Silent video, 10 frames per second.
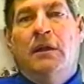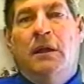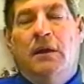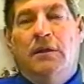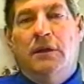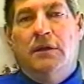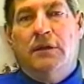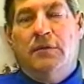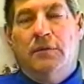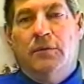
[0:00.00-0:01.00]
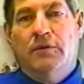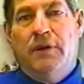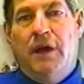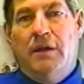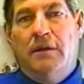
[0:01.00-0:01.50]
Now, the other thing that we've
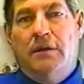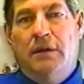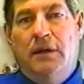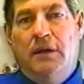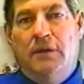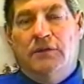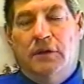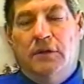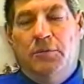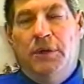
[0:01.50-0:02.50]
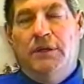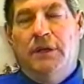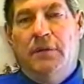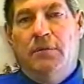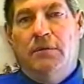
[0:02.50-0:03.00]
added, and it's on the big
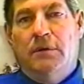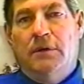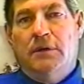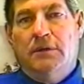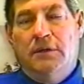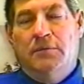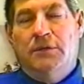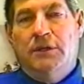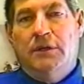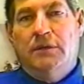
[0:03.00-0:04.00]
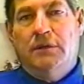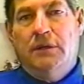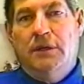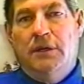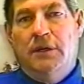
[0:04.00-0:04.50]
table, the M10,
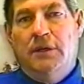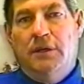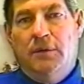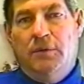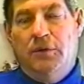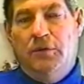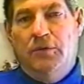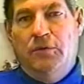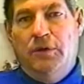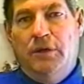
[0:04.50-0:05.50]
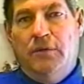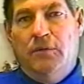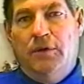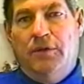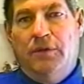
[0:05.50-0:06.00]
and you do get it
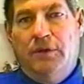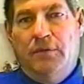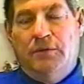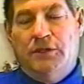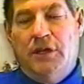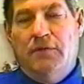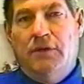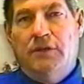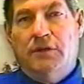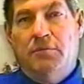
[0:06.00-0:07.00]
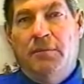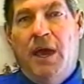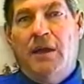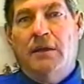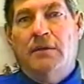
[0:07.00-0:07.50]
with the M7, is a
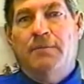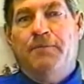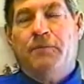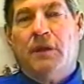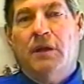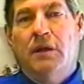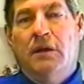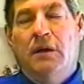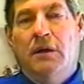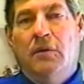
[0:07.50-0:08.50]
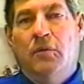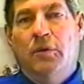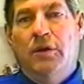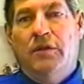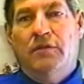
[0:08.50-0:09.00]
matting
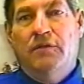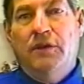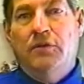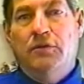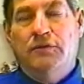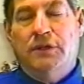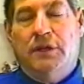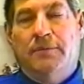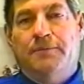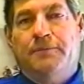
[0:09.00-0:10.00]
with V grooves in it.